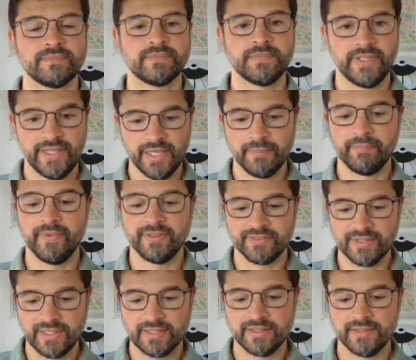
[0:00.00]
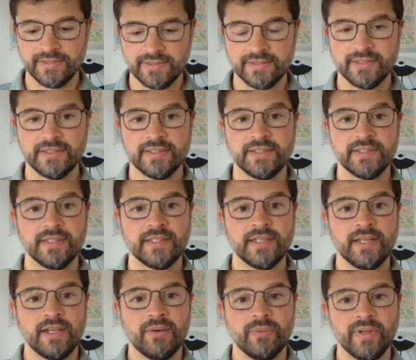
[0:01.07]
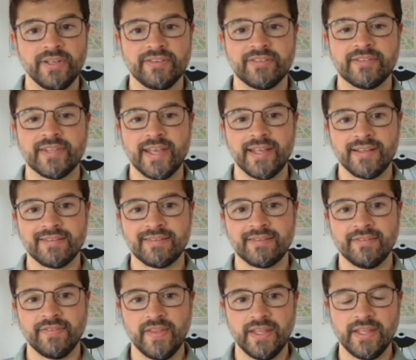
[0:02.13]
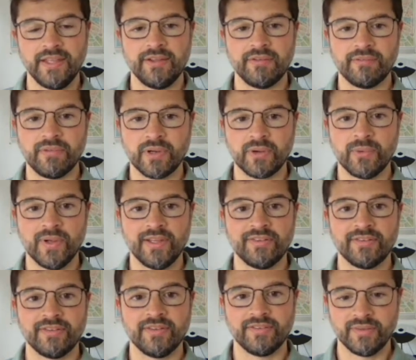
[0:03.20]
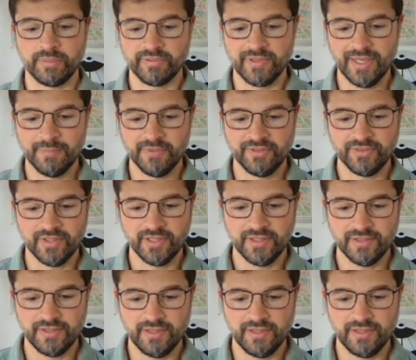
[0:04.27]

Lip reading: Yeah, exactly. Which takes the request as a parameter.